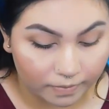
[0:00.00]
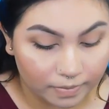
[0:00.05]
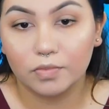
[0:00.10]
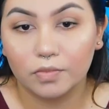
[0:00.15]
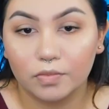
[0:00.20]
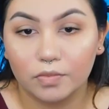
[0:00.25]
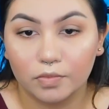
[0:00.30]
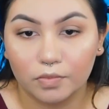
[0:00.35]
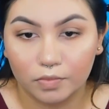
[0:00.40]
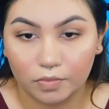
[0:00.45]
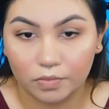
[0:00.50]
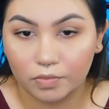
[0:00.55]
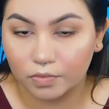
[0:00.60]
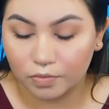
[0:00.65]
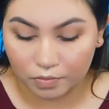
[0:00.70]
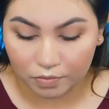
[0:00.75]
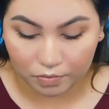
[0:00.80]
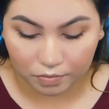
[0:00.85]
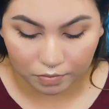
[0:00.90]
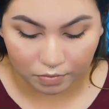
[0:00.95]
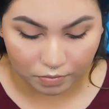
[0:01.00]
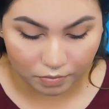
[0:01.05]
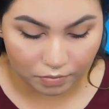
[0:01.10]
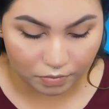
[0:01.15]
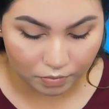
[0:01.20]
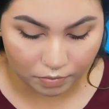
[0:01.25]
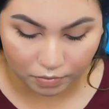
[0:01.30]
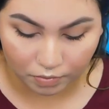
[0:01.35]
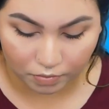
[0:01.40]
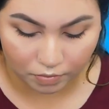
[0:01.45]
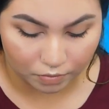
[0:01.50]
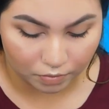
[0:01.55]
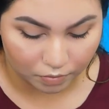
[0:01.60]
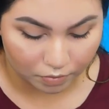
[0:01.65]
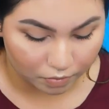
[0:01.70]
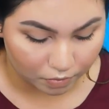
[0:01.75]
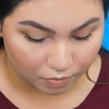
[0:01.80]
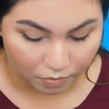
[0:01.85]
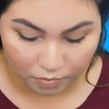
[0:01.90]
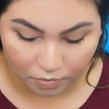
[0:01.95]
And what I like to do is
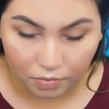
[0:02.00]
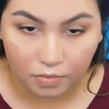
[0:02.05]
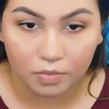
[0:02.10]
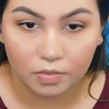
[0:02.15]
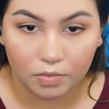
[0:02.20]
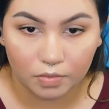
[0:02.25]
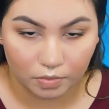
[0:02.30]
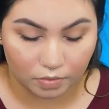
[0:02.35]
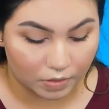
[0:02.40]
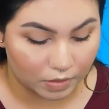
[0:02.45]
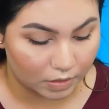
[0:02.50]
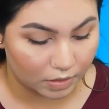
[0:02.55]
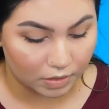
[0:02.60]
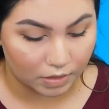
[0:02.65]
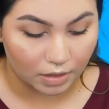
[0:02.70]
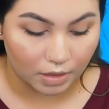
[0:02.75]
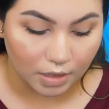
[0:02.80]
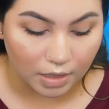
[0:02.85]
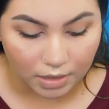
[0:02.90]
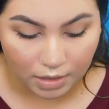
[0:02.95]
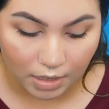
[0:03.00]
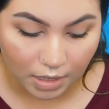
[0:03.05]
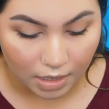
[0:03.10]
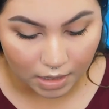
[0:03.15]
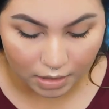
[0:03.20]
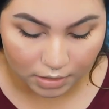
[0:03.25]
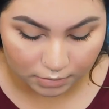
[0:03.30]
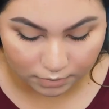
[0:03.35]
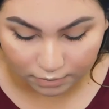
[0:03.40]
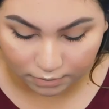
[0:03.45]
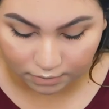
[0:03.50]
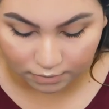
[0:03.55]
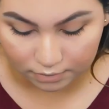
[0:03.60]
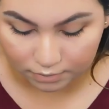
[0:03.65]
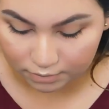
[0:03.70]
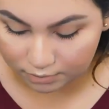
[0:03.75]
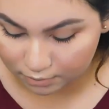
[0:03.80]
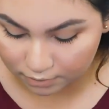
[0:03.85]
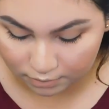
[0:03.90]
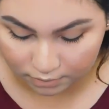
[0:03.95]
I like to go back in
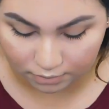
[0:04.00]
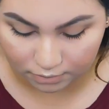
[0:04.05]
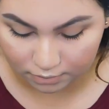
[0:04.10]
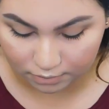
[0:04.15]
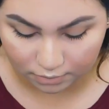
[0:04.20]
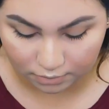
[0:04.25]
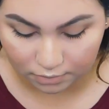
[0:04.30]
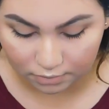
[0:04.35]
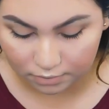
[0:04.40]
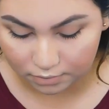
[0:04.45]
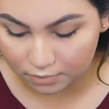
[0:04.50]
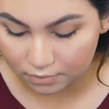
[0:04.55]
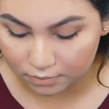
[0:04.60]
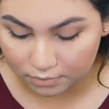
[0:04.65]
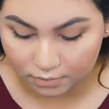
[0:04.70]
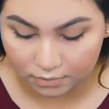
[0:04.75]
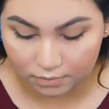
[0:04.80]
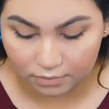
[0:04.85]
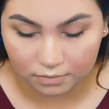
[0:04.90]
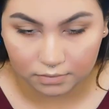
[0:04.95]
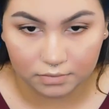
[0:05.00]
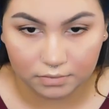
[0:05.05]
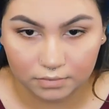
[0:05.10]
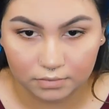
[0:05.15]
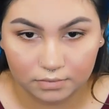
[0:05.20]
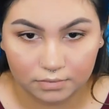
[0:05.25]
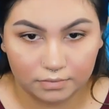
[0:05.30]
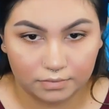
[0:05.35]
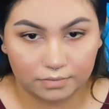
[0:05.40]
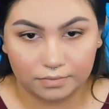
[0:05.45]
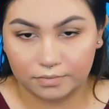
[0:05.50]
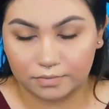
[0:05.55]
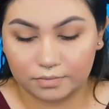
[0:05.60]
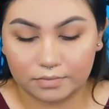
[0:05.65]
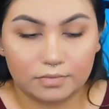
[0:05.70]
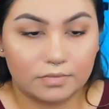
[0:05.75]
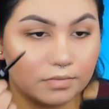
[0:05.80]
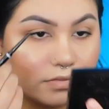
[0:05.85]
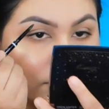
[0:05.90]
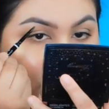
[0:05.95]
and retouch
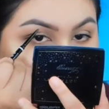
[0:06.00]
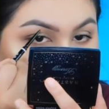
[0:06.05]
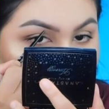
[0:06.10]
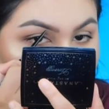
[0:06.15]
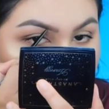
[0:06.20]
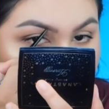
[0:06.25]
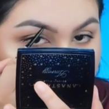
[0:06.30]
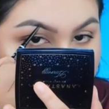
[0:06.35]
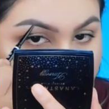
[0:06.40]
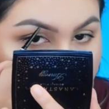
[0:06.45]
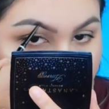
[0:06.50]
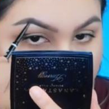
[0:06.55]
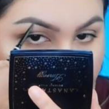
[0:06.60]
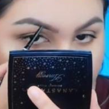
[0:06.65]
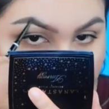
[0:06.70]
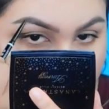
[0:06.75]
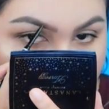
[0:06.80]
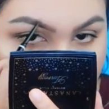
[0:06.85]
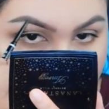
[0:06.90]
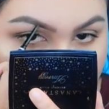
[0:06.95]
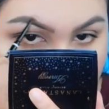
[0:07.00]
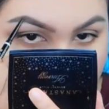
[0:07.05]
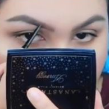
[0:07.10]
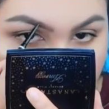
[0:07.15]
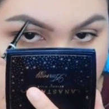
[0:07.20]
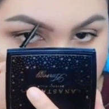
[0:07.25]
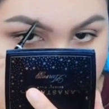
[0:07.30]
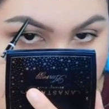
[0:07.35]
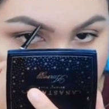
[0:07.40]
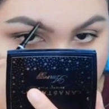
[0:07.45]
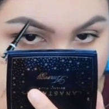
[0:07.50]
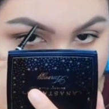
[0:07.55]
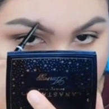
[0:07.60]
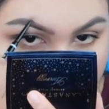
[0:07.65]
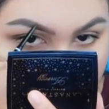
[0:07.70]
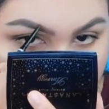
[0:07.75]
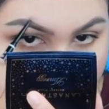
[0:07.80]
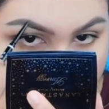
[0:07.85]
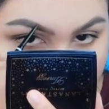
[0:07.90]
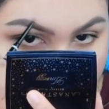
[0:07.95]
my brows,
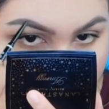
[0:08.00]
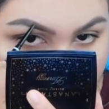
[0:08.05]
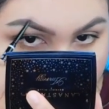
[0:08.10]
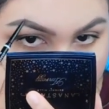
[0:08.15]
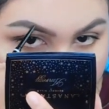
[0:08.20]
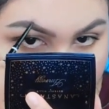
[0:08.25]
because